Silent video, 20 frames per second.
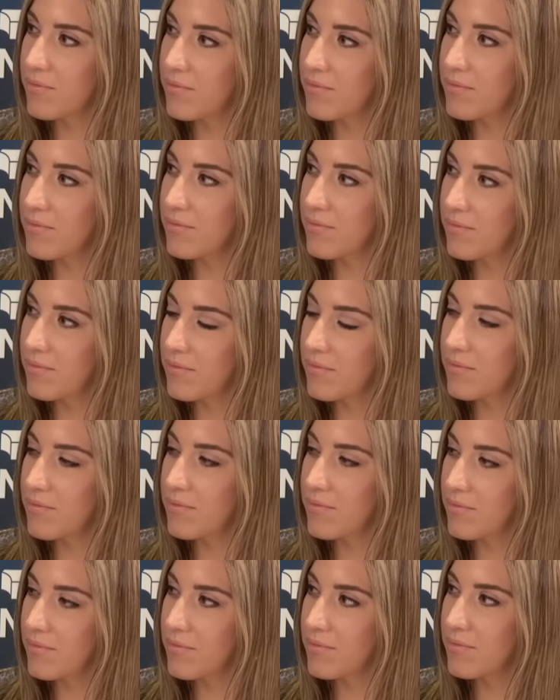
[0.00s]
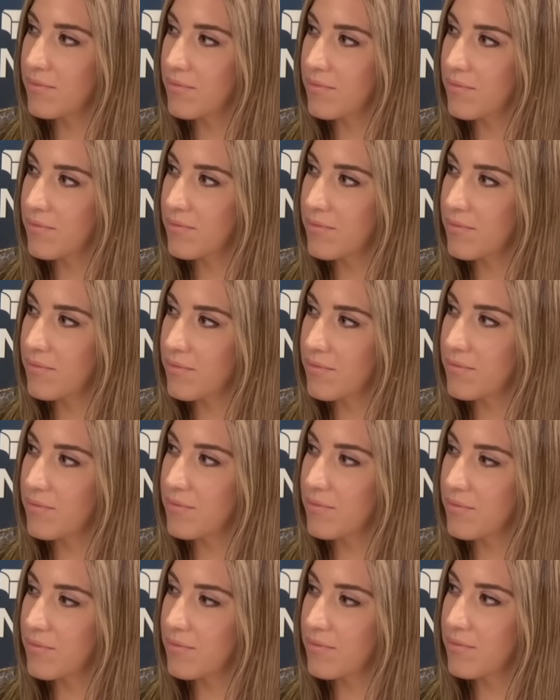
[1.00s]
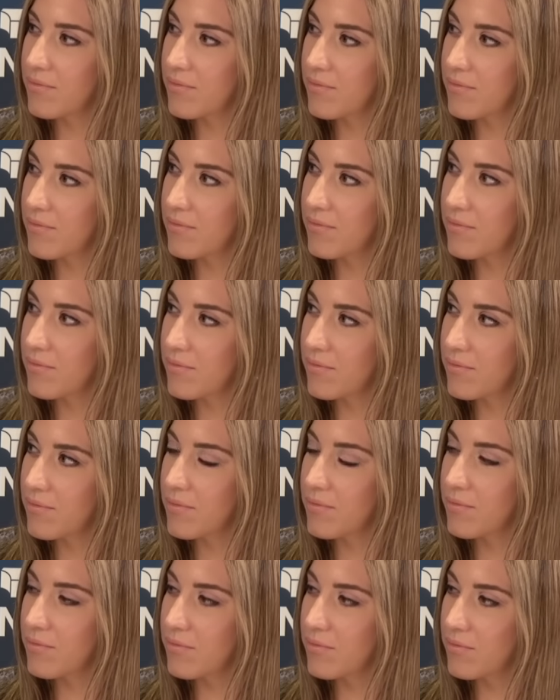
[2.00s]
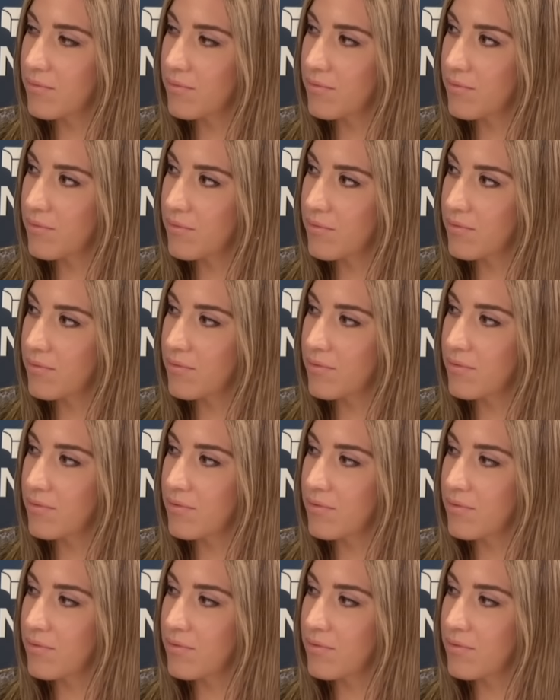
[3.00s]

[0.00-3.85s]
No words are spoken by the person on screen.